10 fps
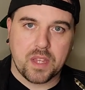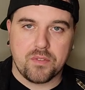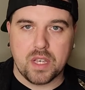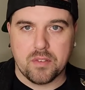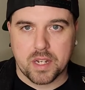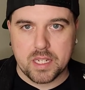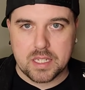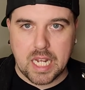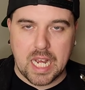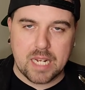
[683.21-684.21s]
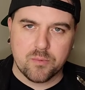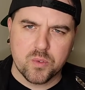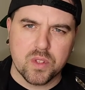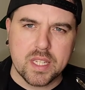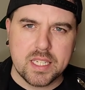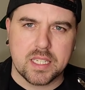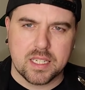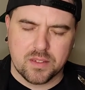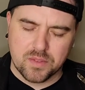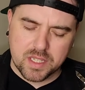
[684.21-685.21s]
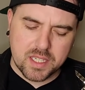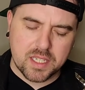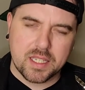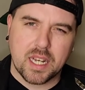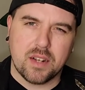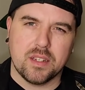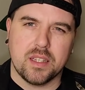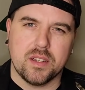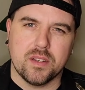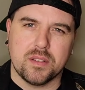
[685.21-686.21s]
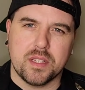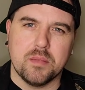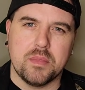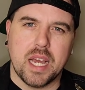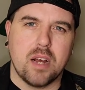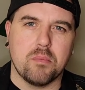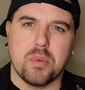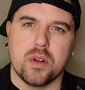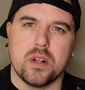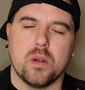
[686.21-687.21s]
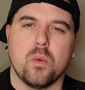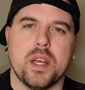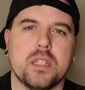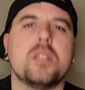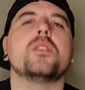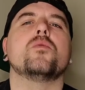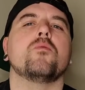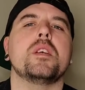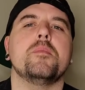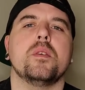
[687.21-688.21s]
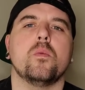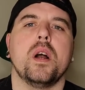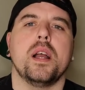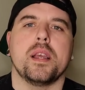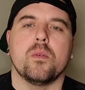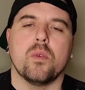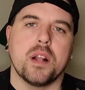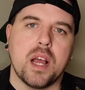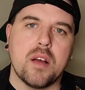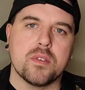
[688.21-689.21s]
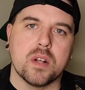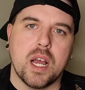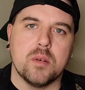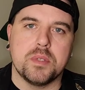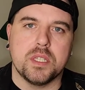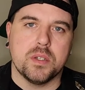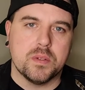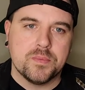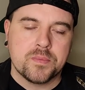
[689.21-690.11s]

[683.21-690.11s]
If you ever get time, release it down into the earth, deep down, burn it away, scream it away, whatever helps you.